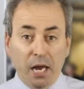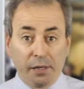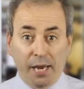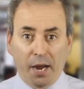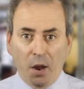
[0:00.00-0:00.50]

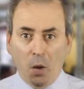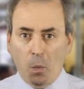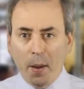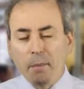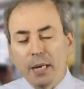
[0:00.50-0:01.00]
And yet,
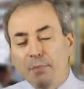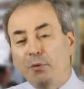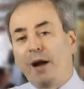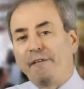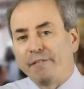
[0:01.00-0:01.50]
when
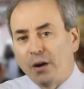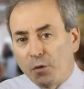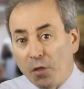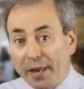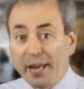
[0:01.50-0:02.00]
people have felt
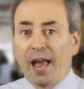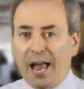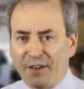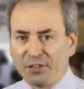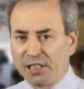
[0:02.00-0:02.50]
that they
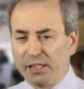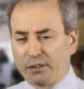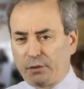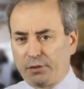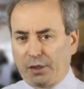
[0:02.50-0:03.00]
have achieved
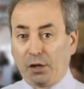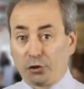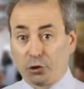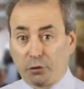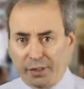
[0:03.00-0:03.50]
something
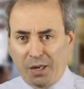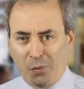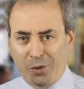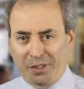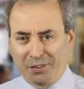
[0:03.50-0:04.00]
during their
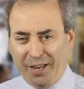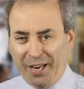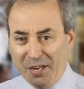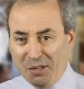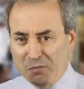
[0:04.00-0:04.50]
working
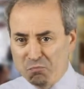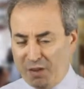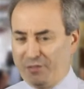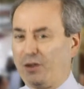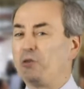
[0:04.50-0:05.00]
day,
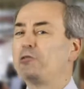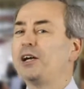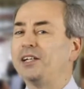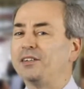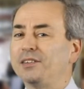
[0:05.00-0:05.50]
they felt
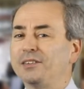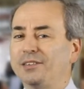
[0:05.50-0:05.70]
great.